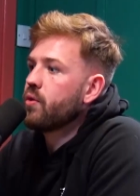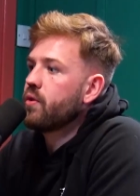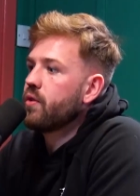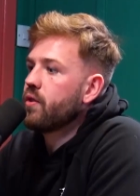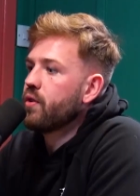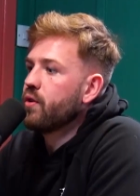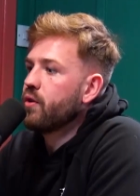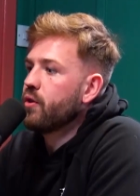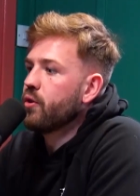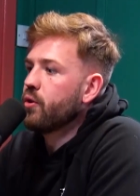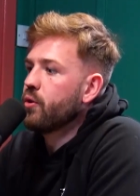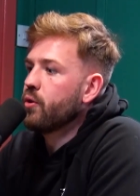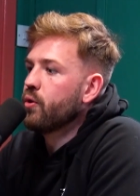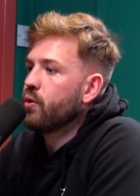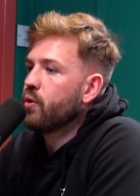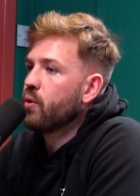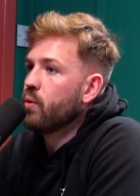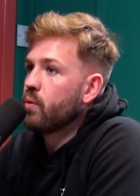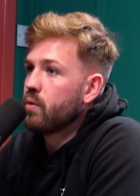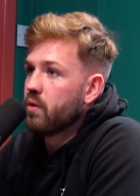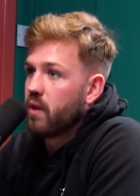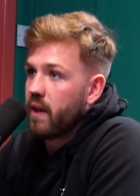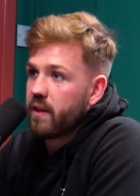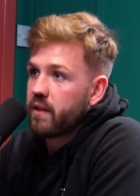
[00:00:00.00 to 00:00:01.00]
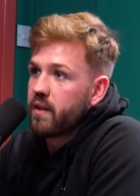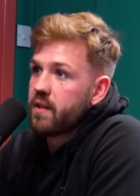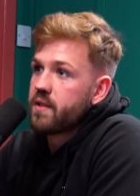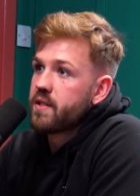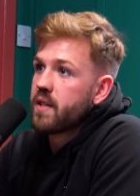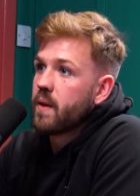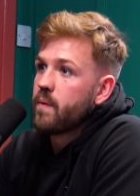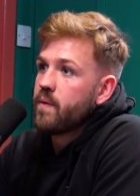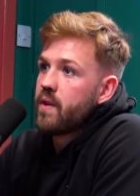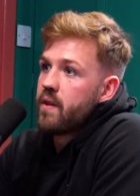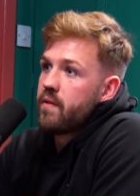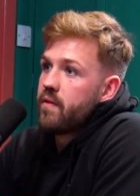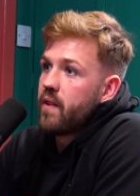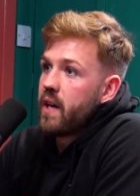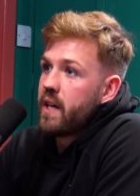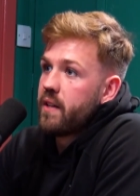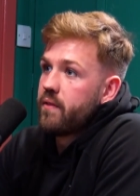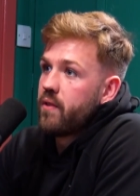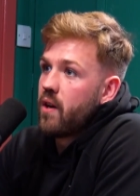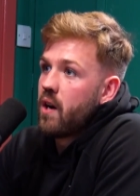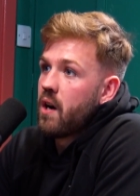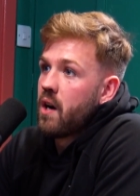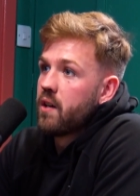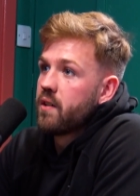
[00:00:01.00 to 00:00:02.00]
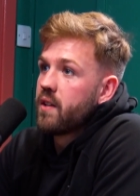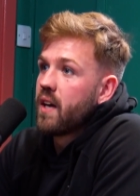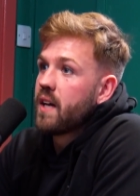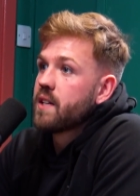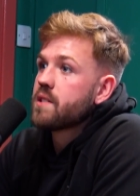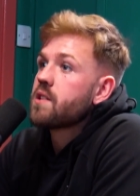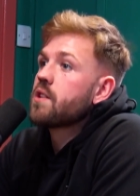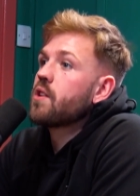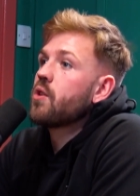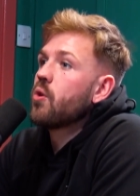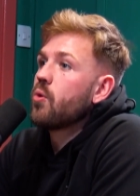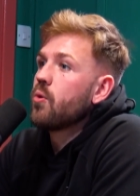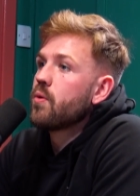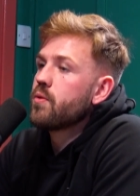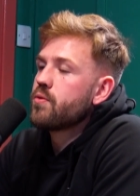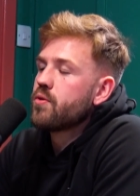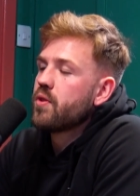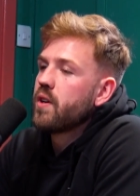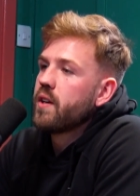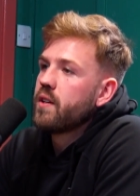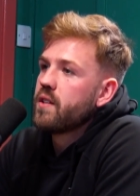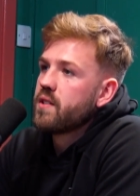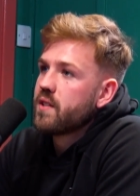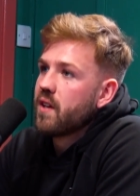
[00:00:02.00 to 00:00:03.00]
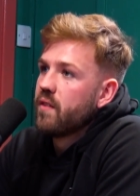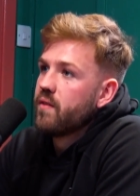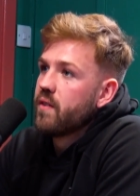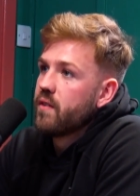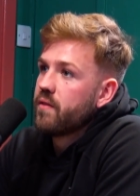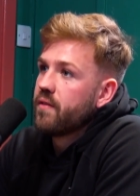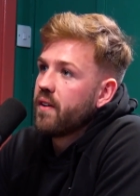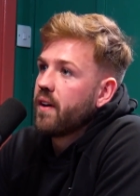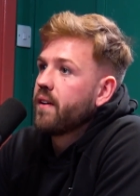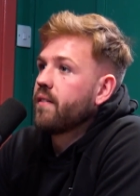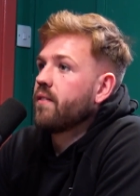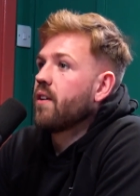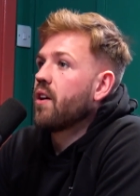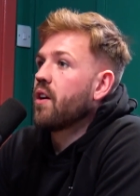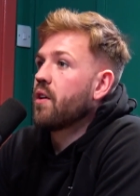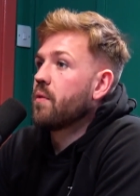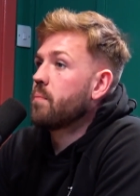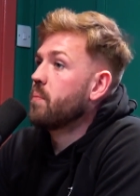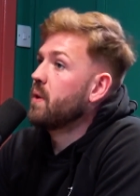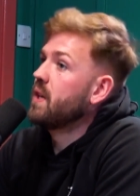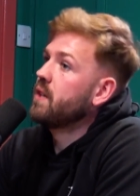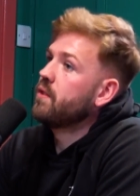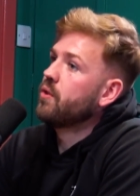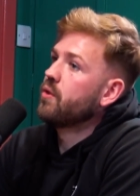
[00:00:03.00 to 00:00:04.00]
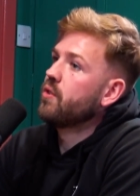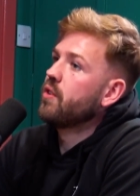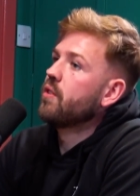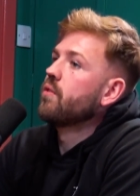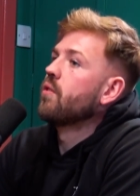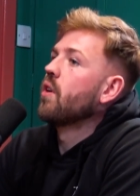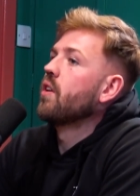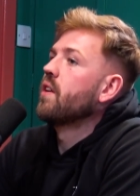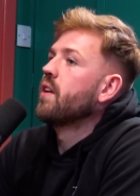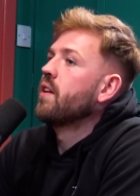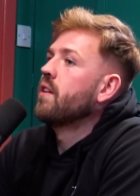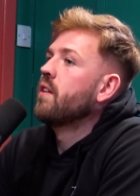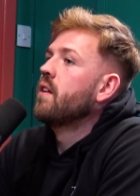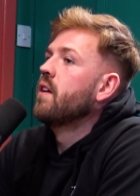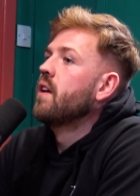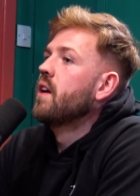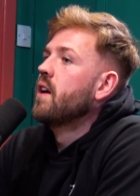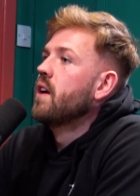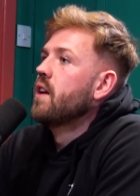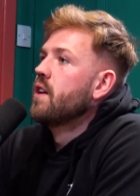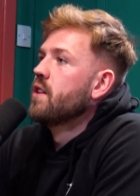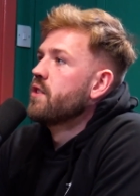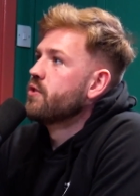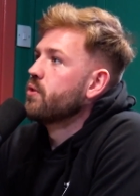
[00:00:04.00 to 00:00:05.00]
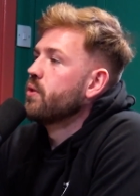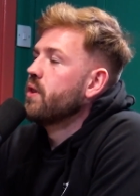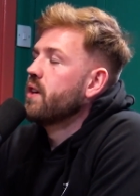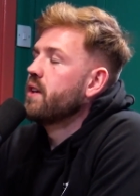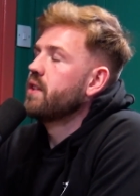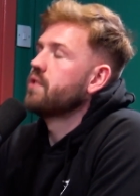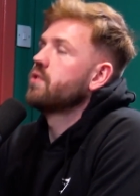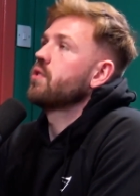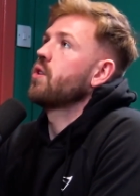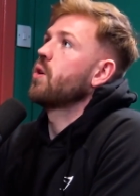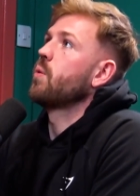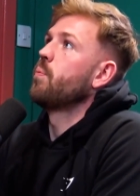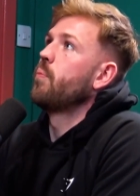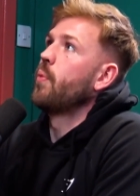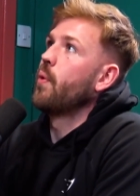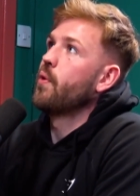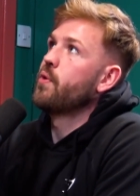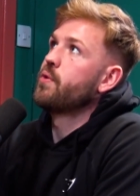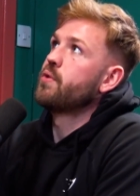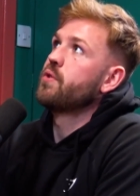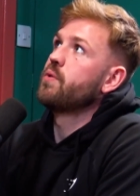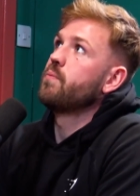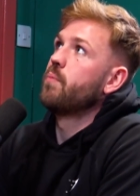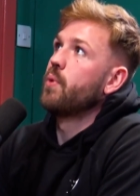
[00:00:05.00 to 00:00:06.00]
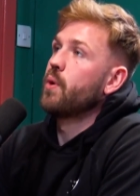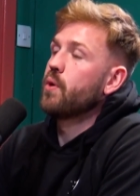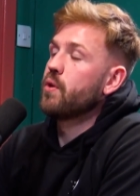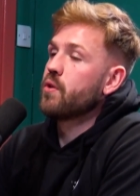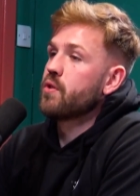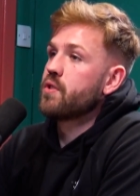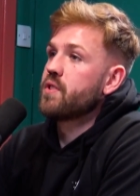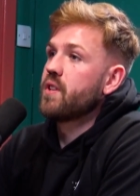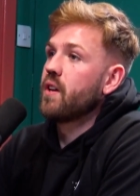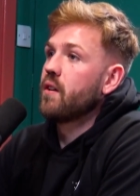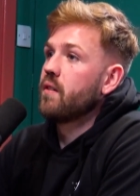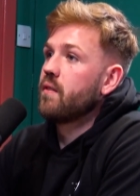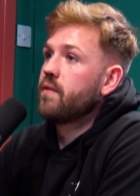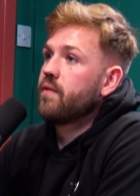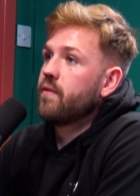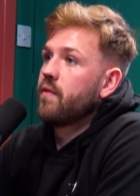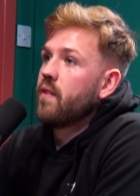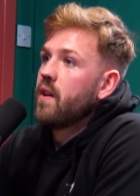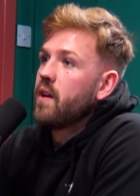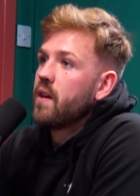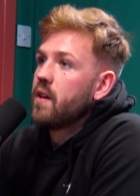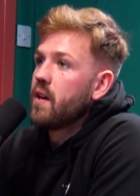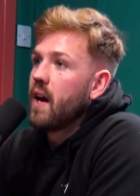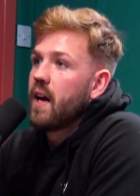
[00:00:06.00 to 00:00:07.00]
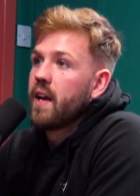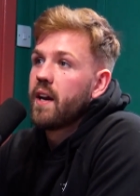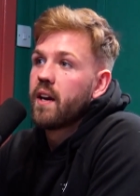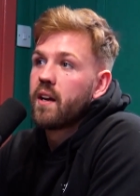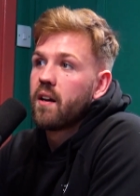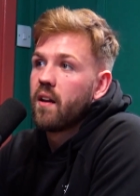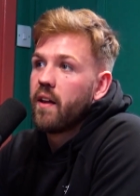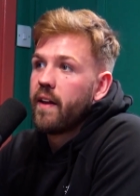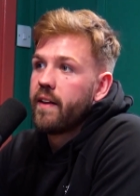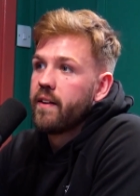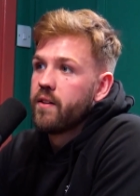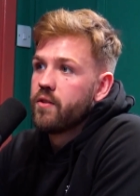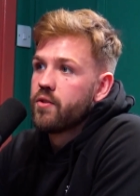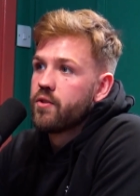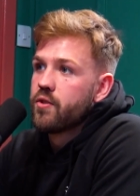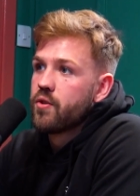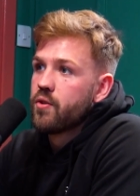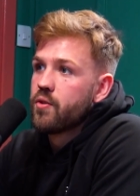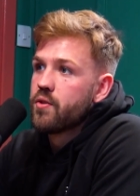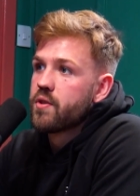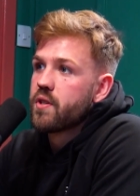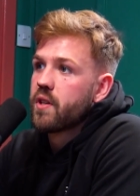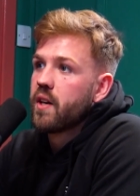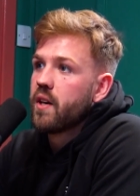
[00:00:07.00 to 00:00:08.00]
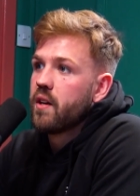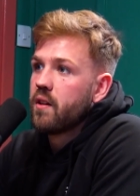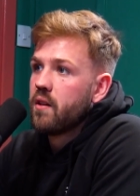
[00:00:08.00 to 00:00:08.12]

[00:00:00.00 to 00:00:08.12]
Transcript: to do like the 75 hard as a coach, right? The 75 hard, me doing the running, so you can sort of push, put yourself in a client's, shoes, shoes again.